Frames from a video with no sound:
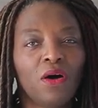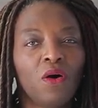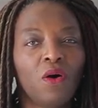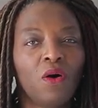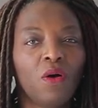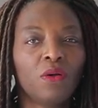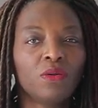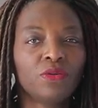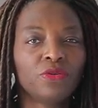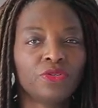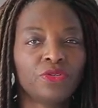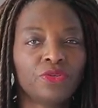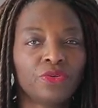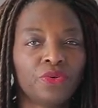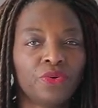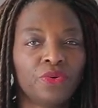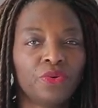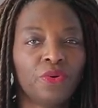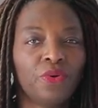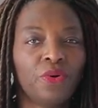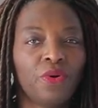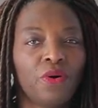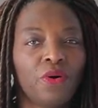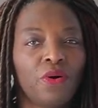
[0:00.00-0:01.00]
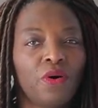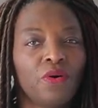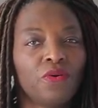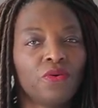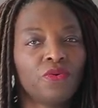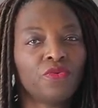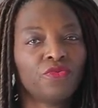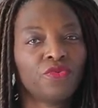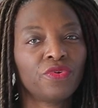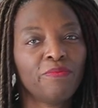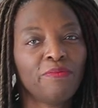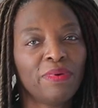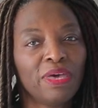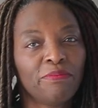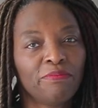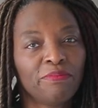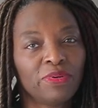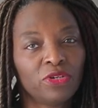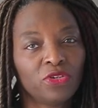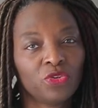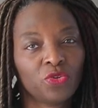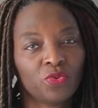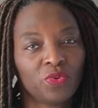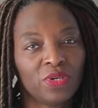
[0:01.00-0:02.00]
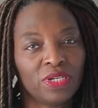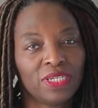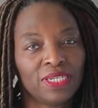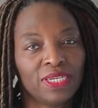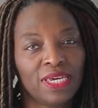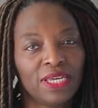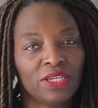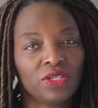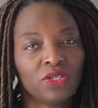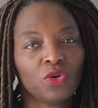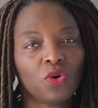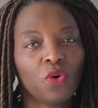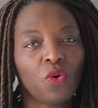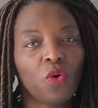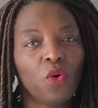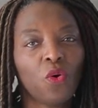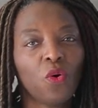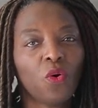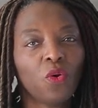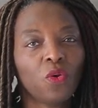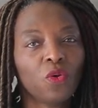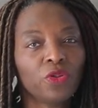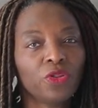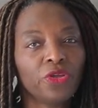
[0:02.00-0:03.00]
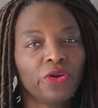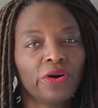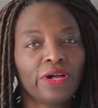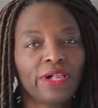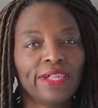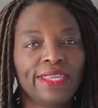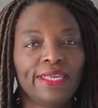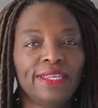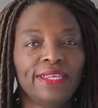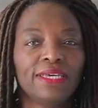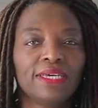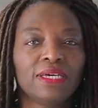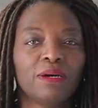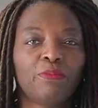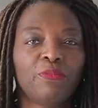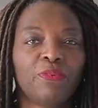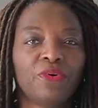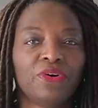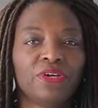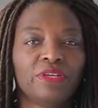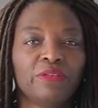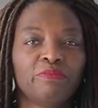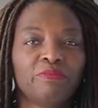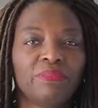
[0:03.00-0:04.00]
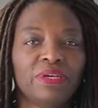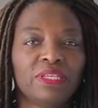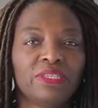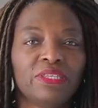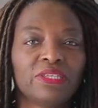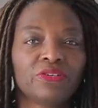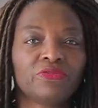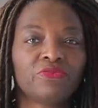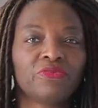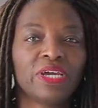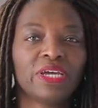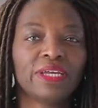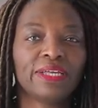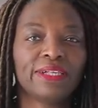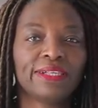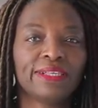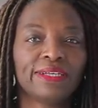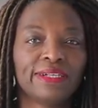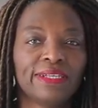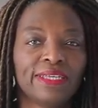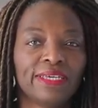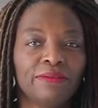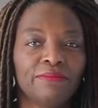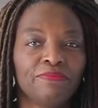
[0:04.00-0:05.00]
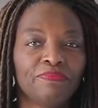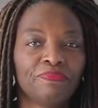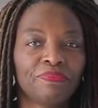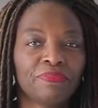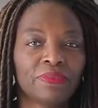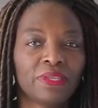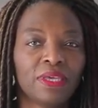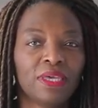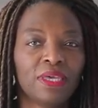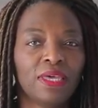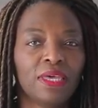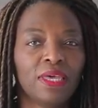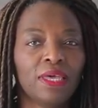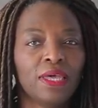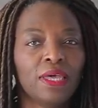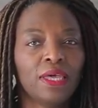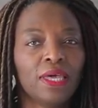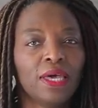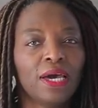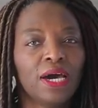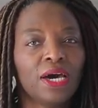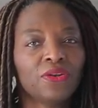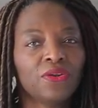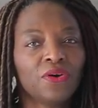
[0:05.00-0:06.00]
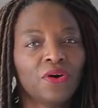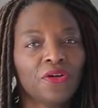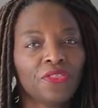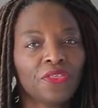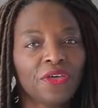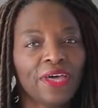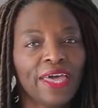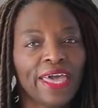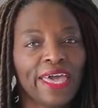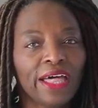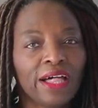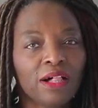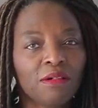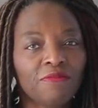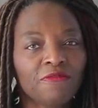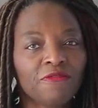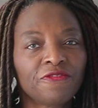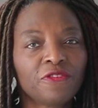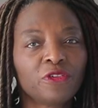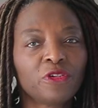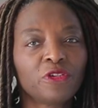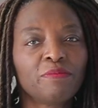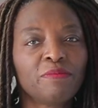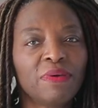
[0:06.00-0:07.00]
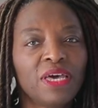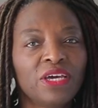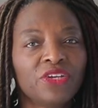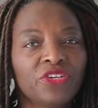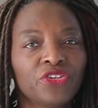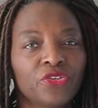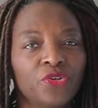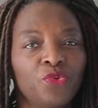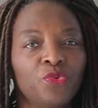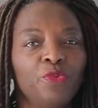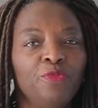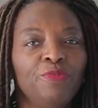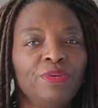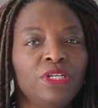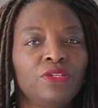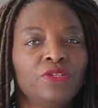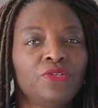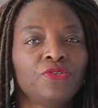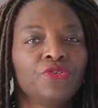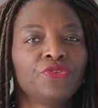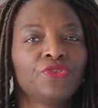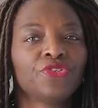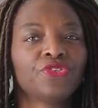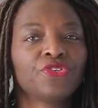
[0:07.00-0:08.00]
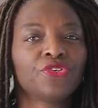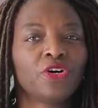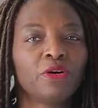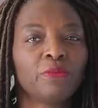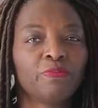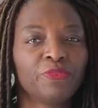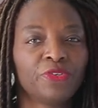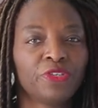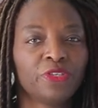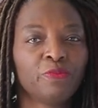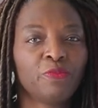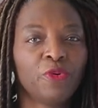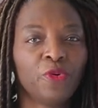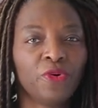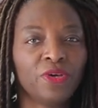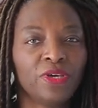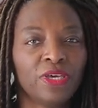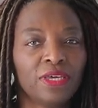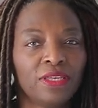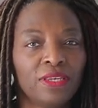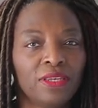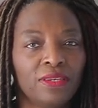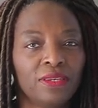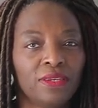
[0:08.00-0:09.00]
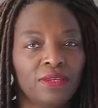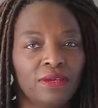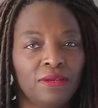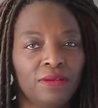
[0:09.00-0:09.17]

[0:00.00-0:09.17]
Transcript: Also, remember to attend all your clinic appointments regularly. Another helpful measure will be to stop smoking.